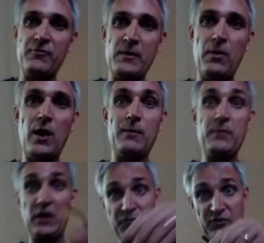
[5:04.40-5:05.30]
from the
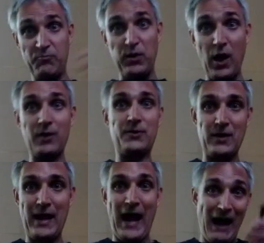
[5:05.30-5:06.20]
bottom. If you've blocked
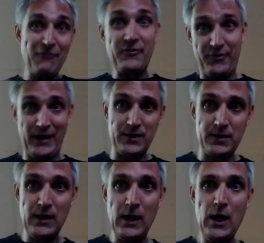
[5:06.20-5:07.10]
half of it,
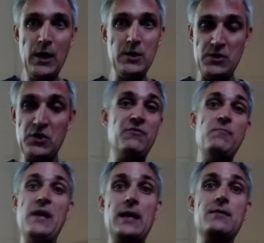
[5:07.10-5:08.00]
you've
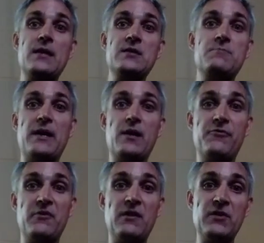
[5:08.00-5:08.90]
made things better
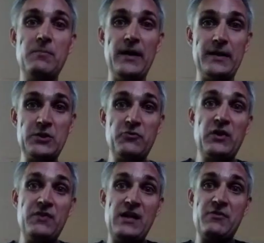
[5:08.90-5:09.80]
for everybody. You've
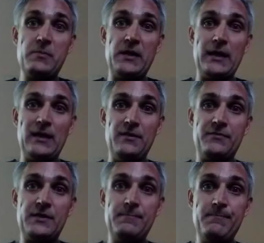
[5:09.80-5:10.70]
given everybody a
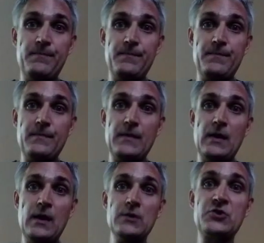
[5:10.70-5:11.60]
lift.
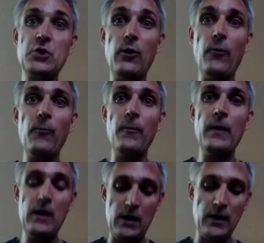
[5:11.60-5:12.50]
So
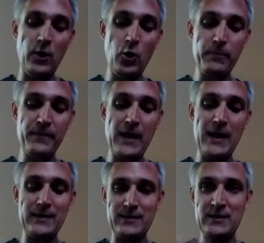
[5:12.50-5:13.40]
I hope
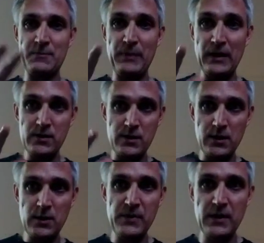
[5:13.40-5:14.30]
that dispels a
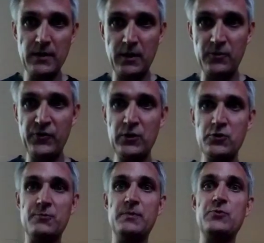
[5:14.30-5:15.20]
little bit of the
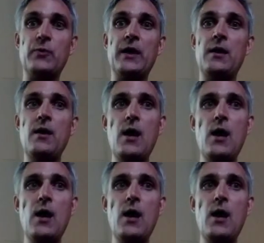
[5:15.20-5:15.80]
confusion between